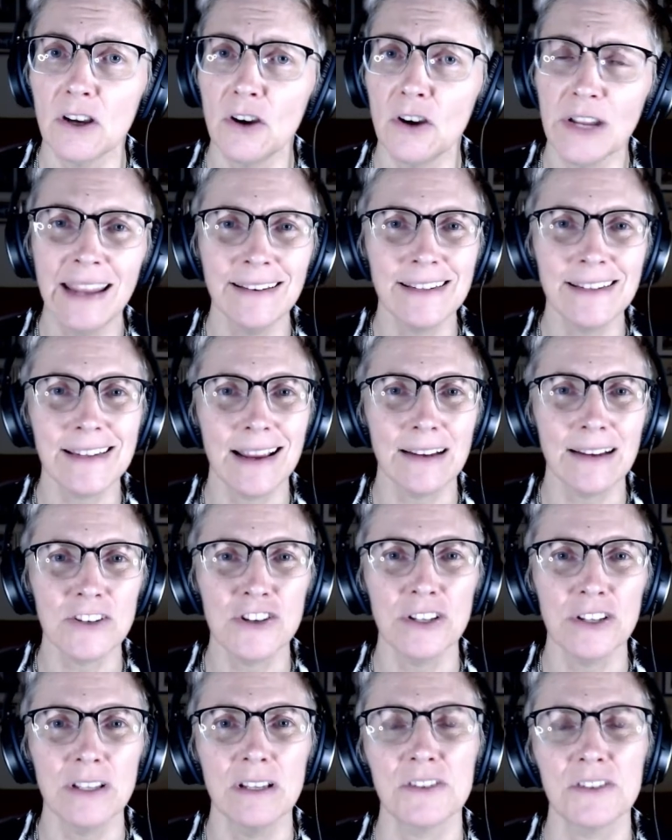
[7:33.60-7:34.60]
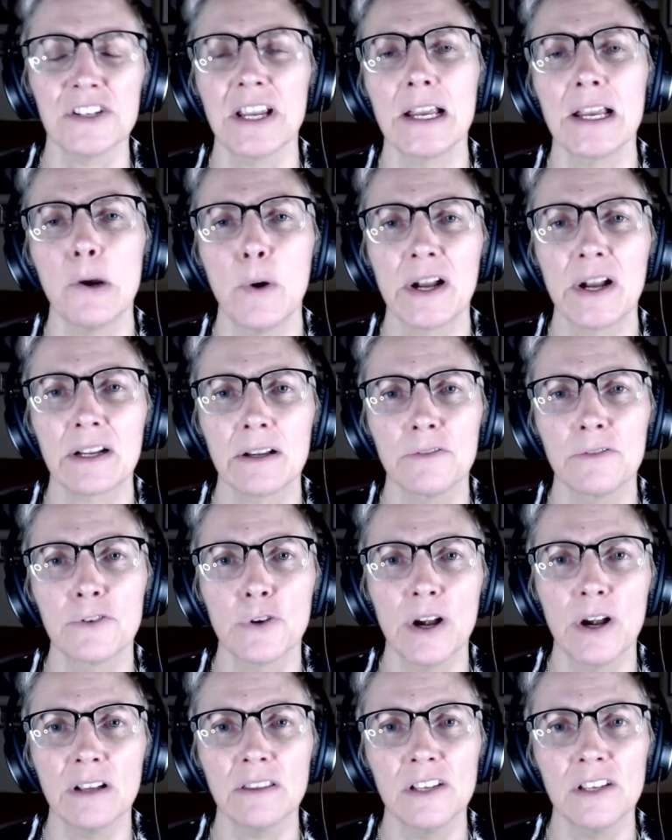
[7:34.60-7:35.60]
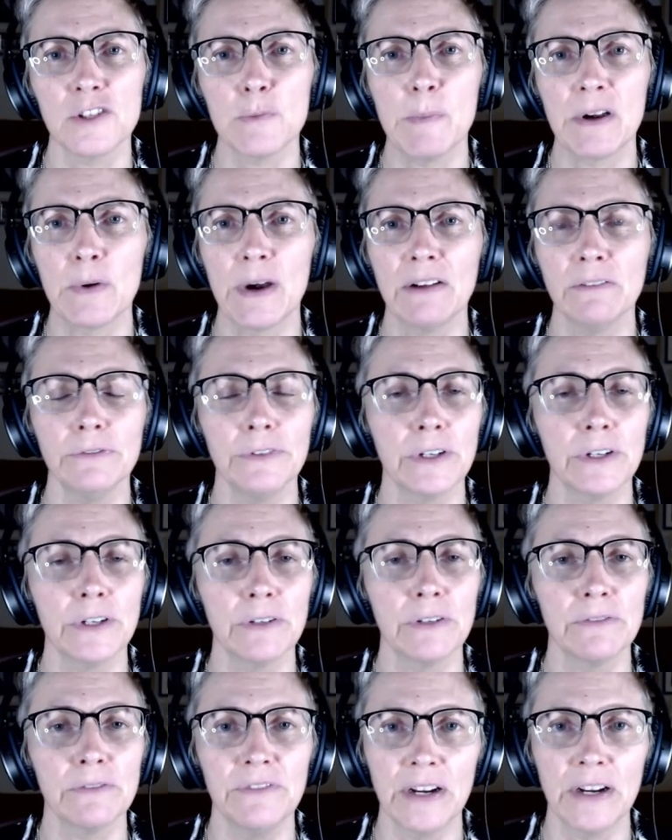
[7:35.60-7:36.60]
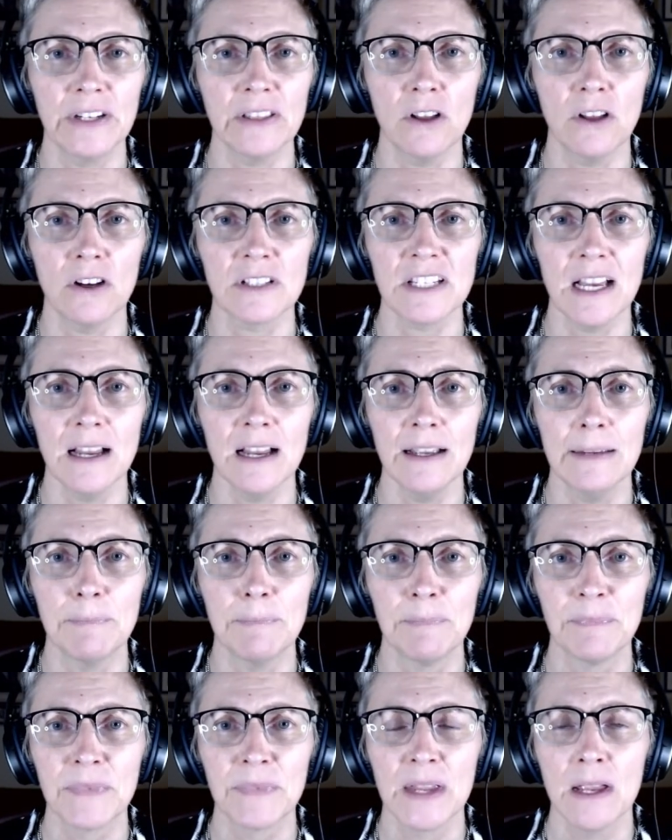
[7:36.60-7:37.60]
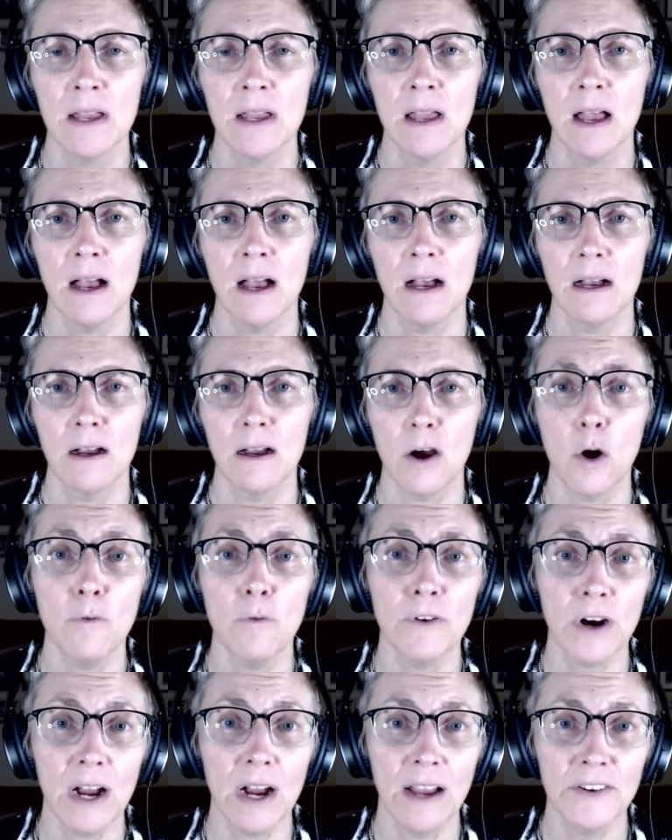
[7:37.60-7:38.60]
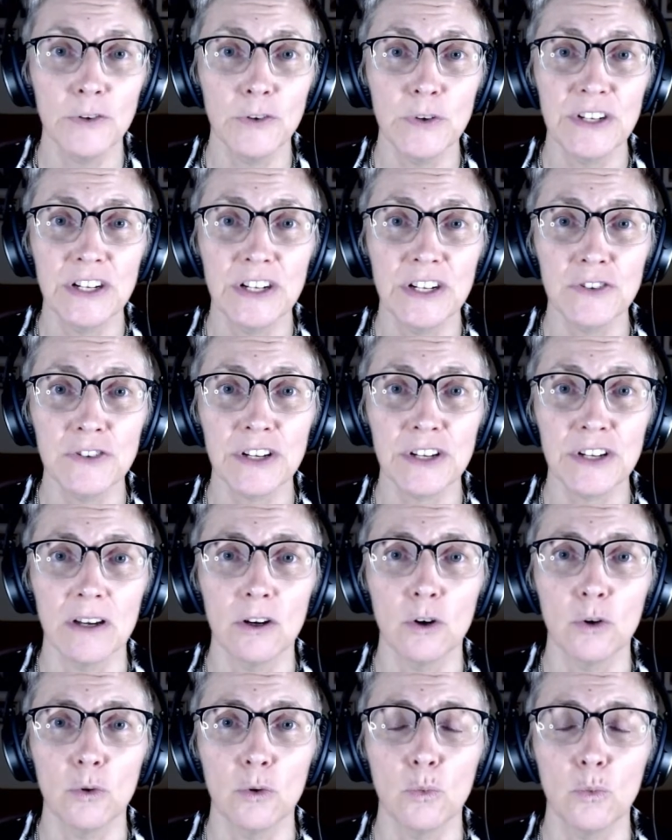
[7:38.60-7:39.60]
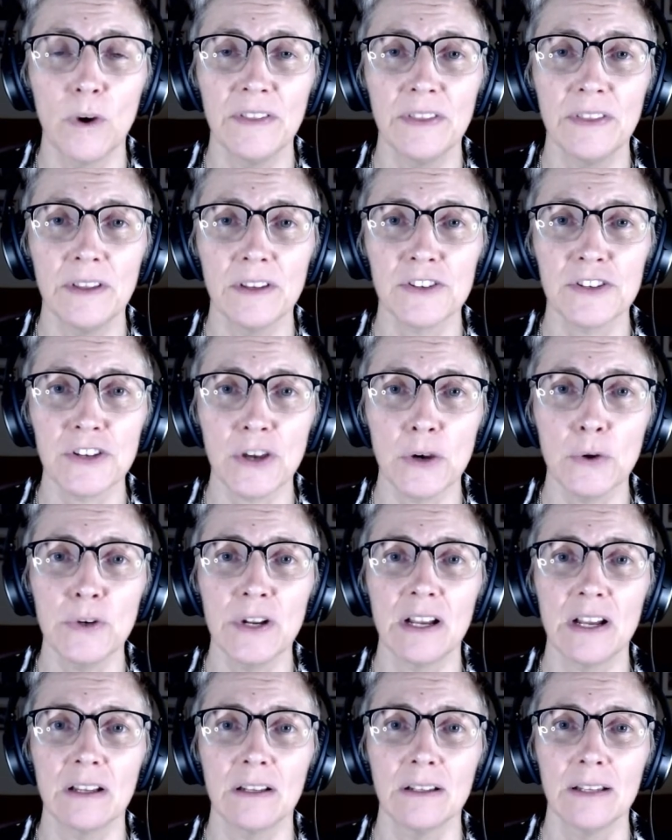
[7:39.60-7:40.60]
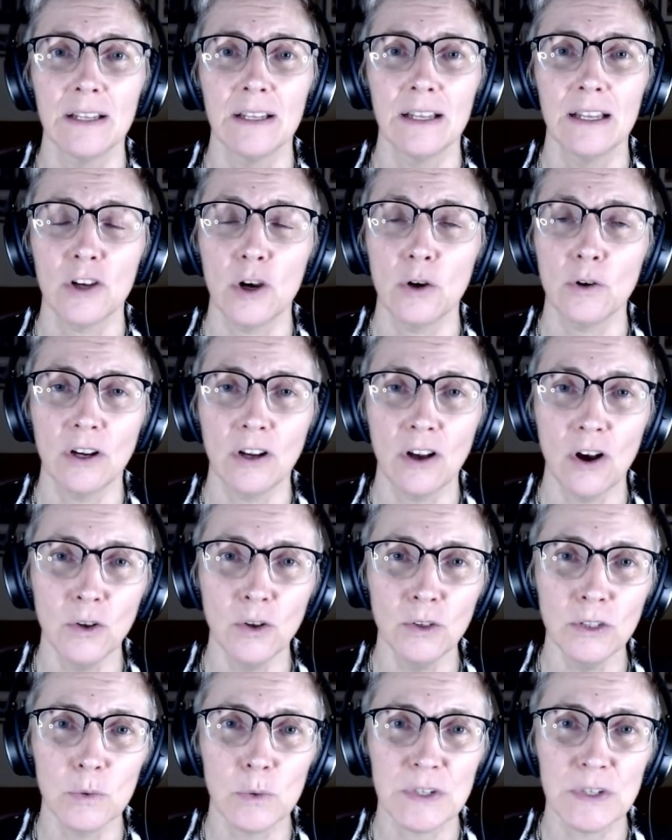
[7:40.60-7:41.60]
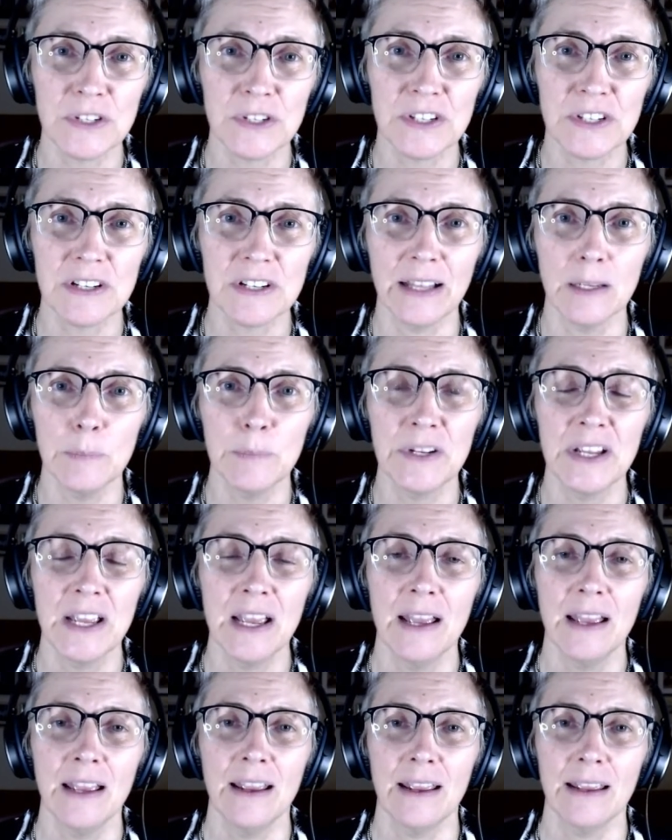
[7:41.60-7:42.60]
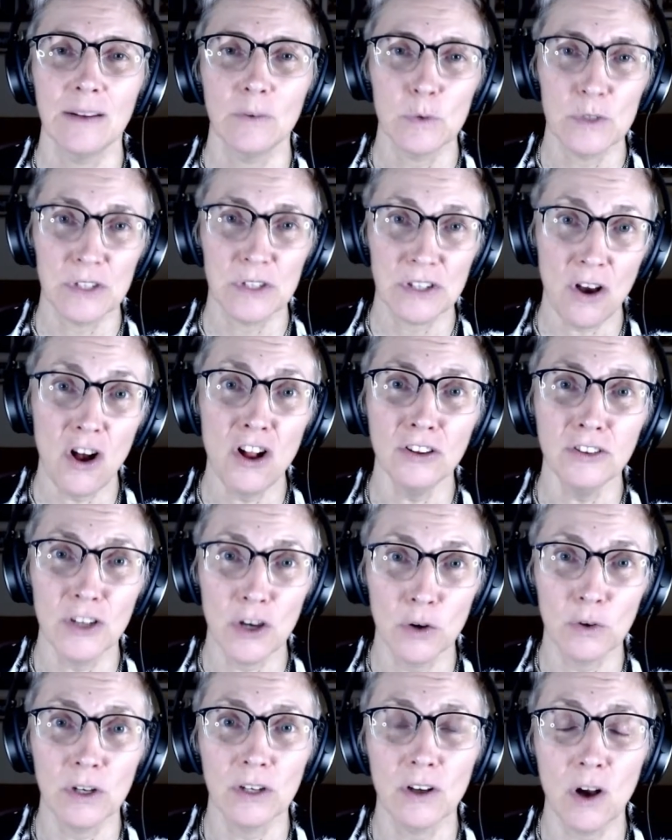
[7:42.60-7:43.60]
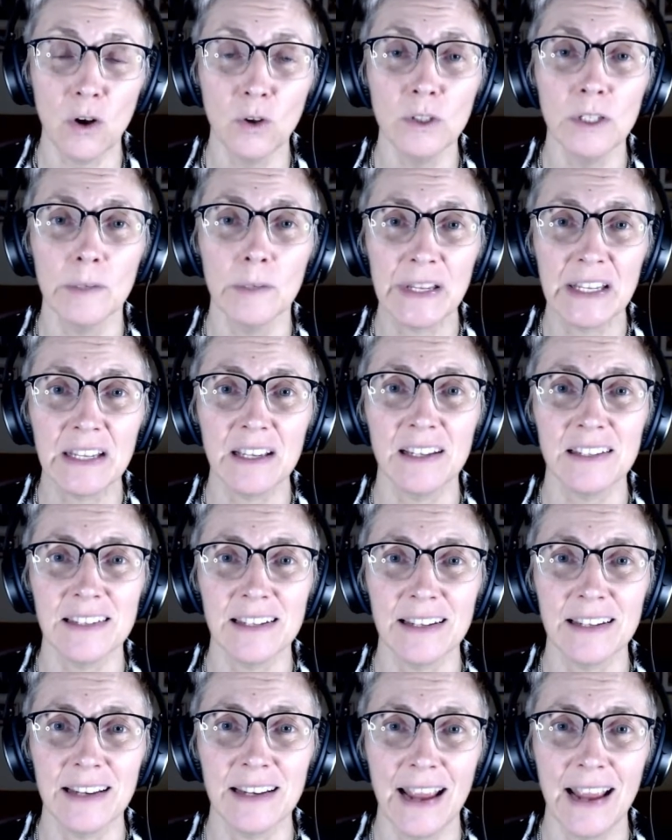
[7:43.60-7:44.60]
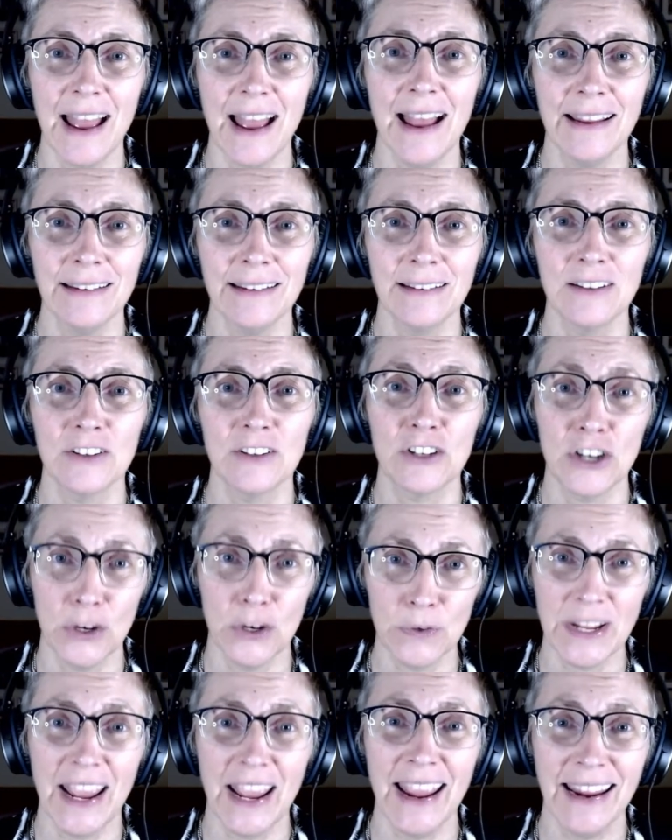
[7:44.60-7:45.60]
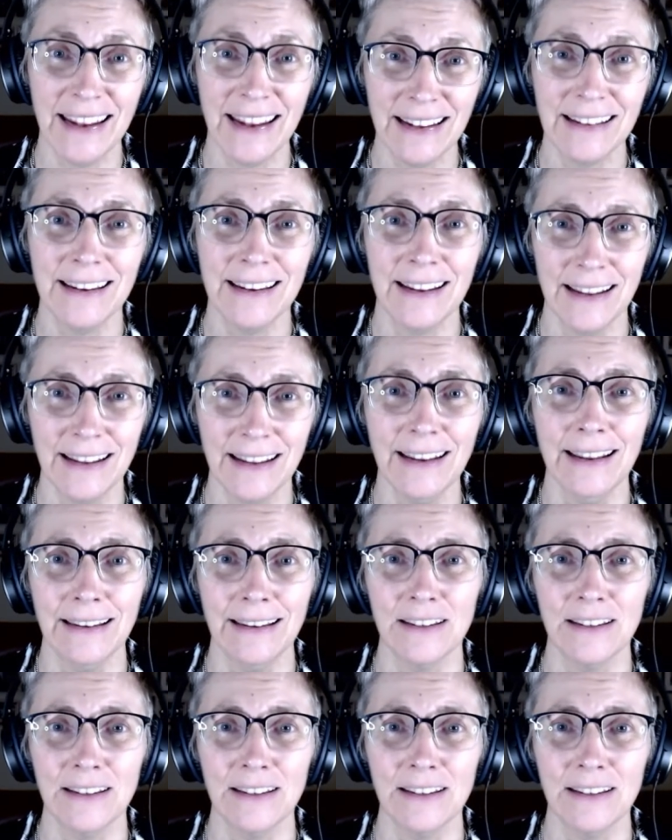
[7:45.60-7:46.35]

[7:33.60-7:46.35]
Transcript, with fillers: is actually a psychoactive drug that's been around for a very long time. Uh, over 100 years ago, when the soda Coca Cola was developed, it was called Coca Cola because it had cocaine in it.